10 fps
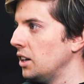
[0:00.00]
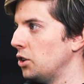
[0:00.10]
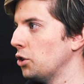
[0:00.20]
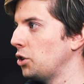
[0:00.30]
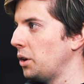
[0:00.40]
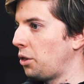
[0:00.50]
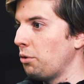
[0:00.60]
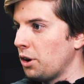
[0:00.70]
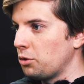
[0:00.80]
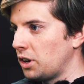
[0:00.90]
You're not going
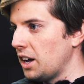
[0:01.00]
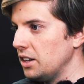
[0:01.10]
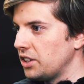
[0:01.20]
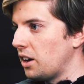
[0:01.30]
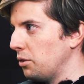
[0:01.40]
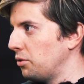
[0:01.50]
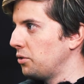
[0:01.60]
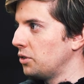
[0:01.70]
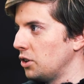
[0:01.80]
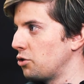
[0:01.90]
300 Ks out of
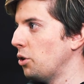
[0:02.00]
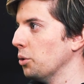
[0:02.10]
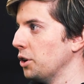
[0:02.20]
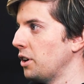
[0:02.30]
control.